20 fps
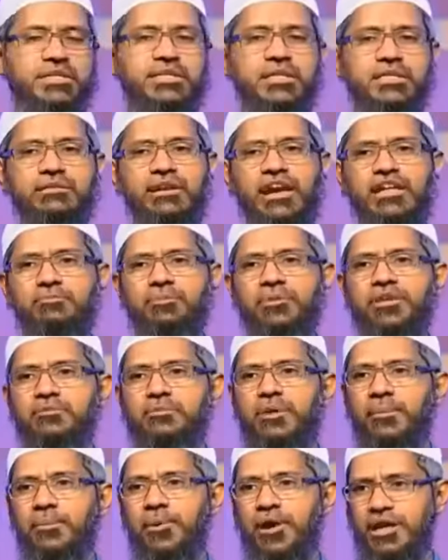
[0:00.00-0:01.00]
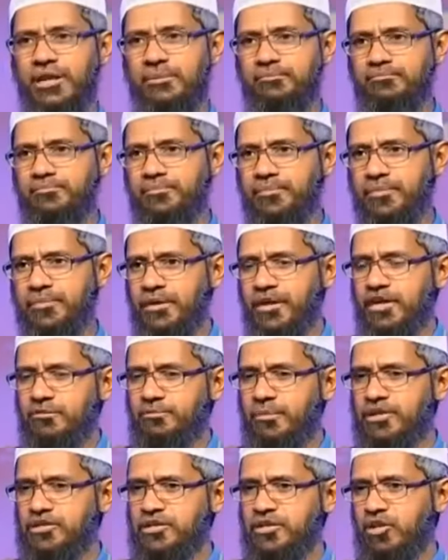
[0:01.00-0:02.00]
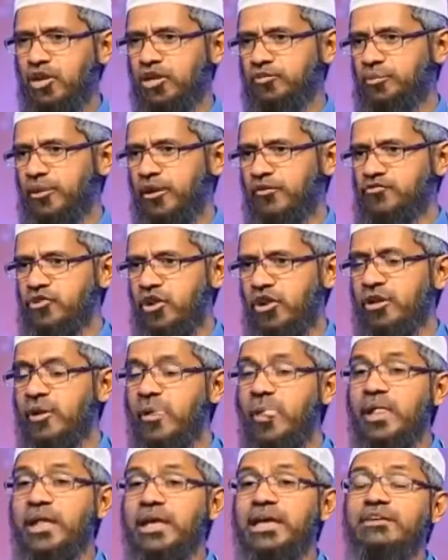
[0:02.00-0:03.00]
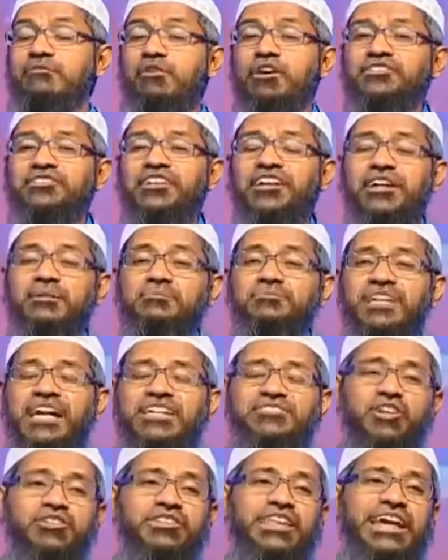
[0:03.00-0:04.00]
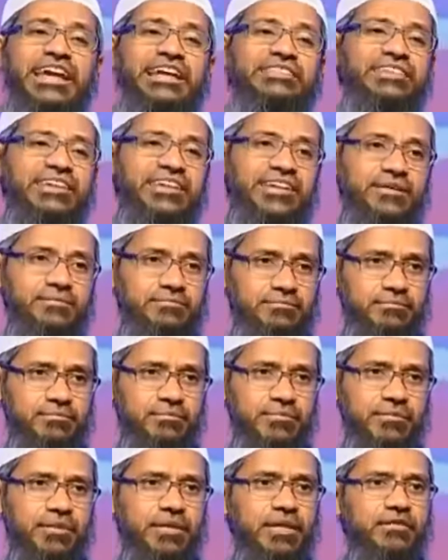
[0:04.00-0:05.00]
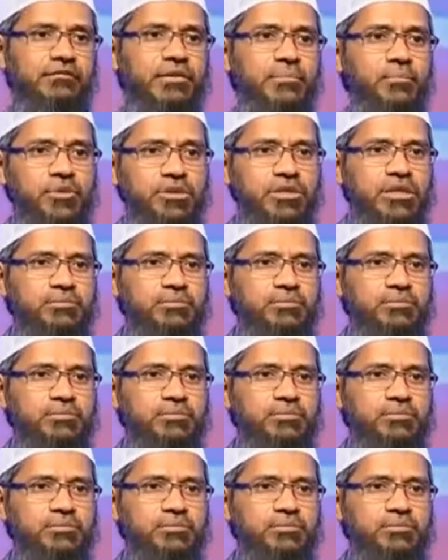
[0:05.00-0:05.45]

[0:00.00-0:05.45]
Jesus Christ, peace be upon him, it's mentioned in the Gospel of John, he was circumcised on the 8th day. We